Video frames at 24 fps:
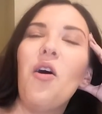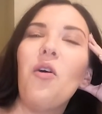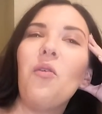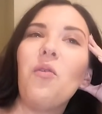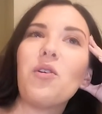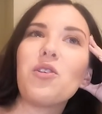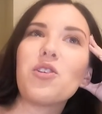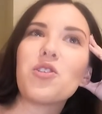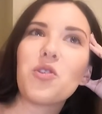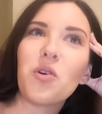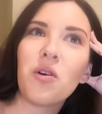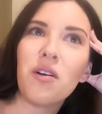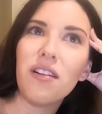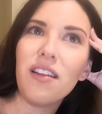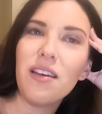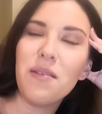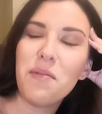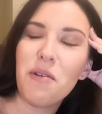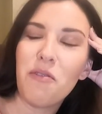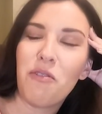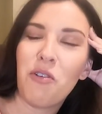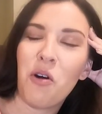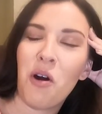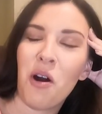Well, shortly
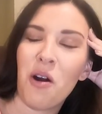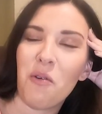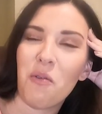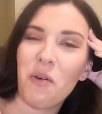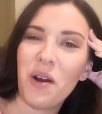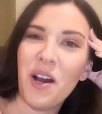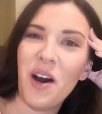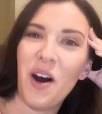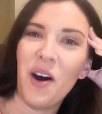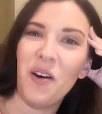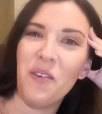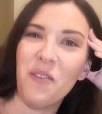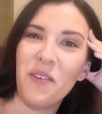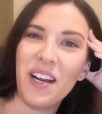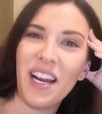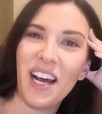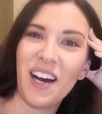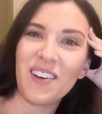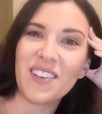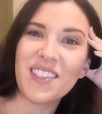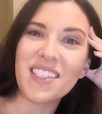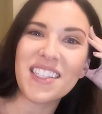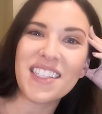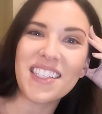before we all went
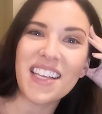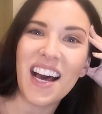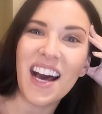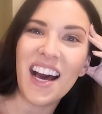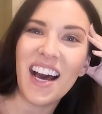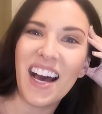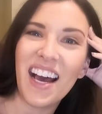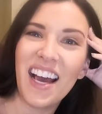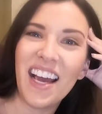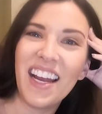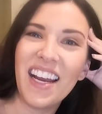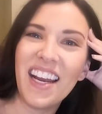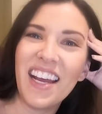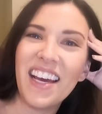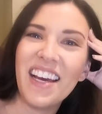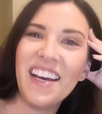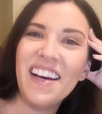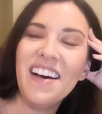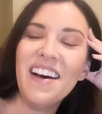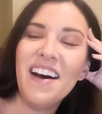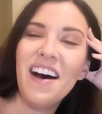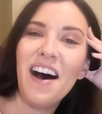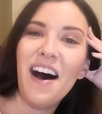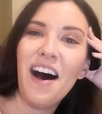outside,
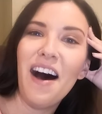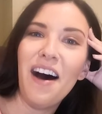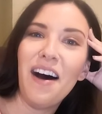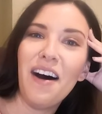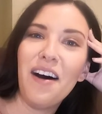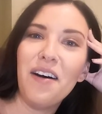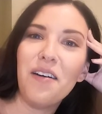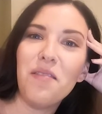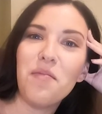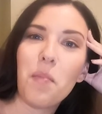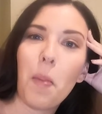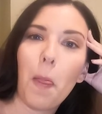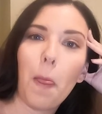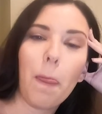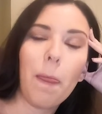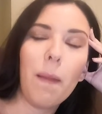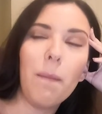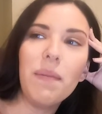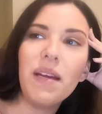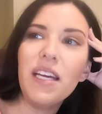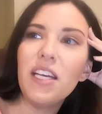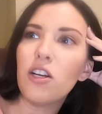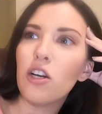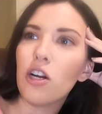
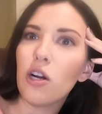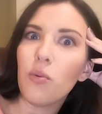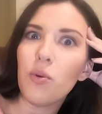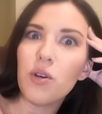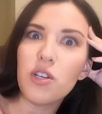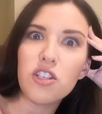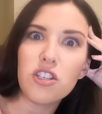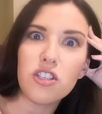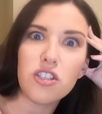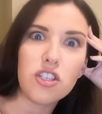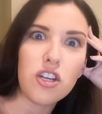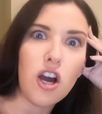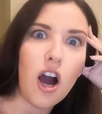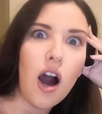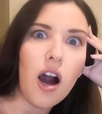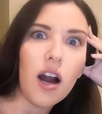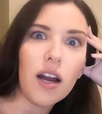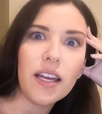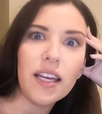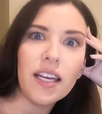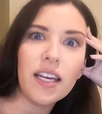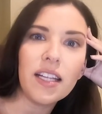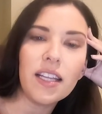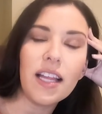me and her were just
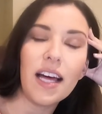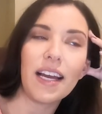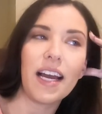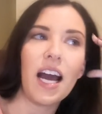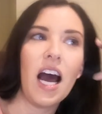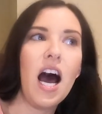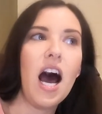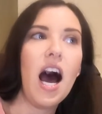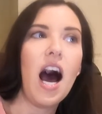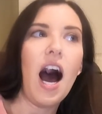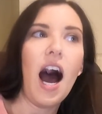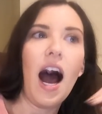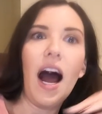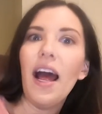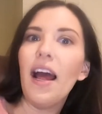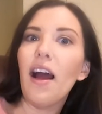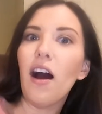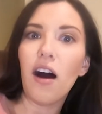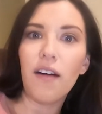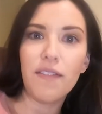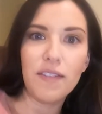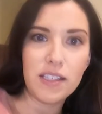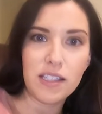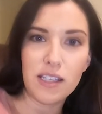talking. Like I
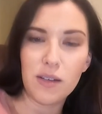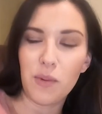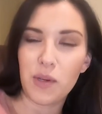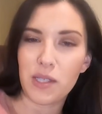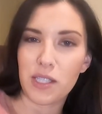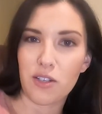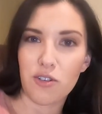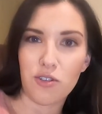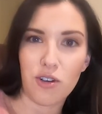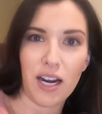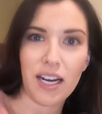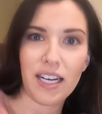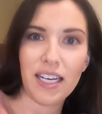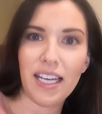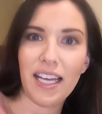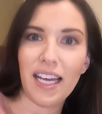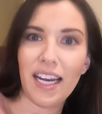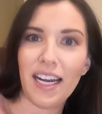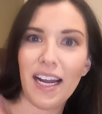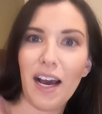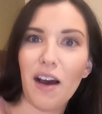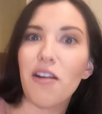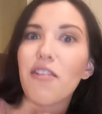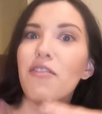obviously wasn't trying to get
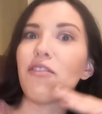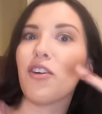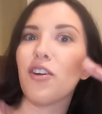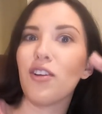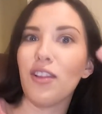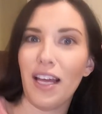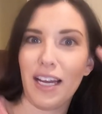it out of her.